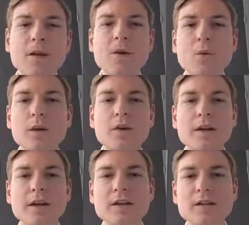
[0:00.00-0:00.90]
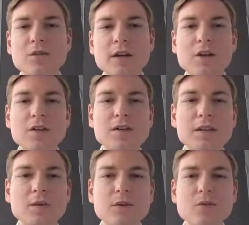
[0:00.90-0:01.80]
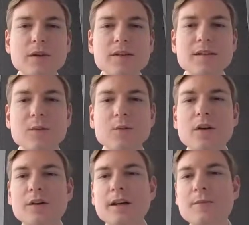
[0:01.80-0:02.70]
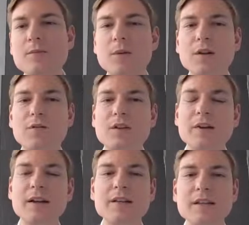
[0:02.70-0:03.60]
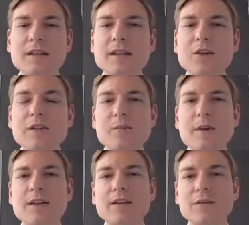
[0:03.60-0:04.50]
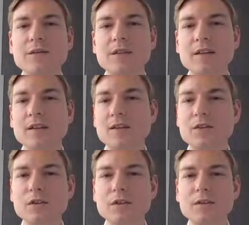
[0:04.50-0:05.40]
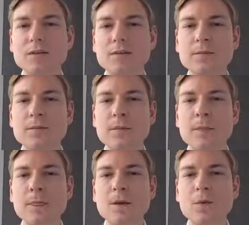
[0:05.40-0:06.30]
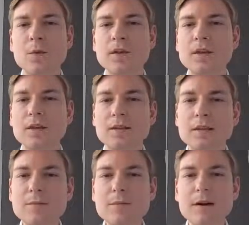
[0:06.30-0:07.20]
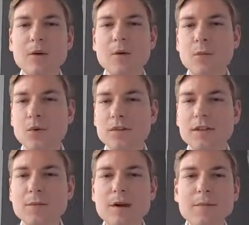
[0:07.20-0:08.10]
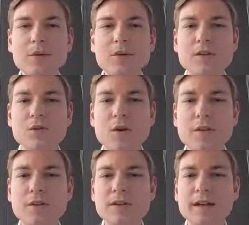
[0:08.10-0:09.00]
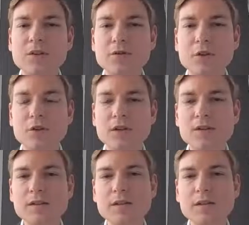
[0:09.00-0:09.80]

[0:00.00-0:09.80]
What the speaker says: We are industry agnostic, which means that we are capable of advising irrespective of the industry. Within the team, our more senior members do have a sector focus,